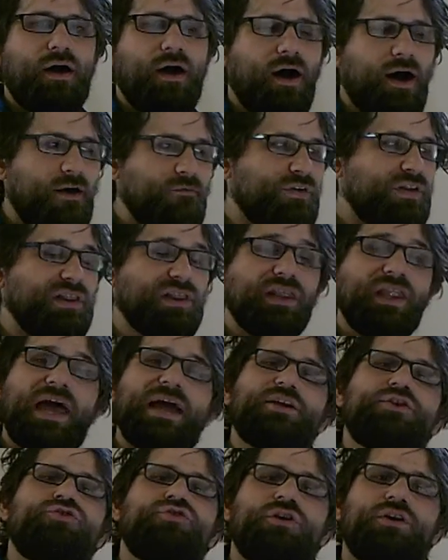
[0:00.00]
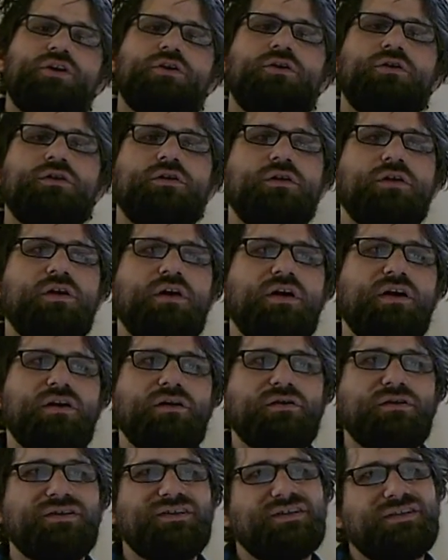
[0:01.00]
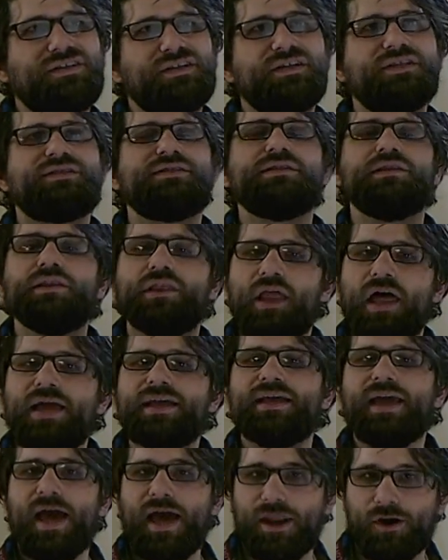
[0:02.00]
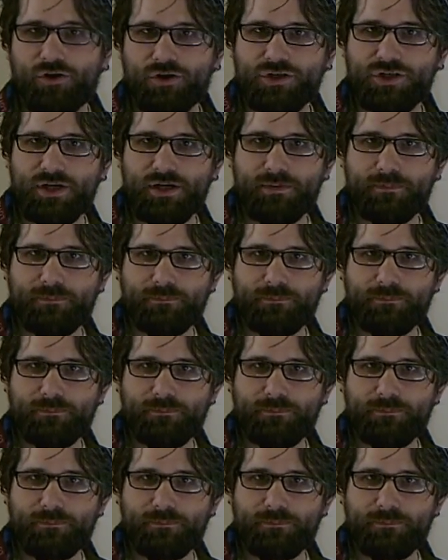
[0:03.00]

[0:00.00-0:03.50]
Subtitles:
of electrical, it's like energy.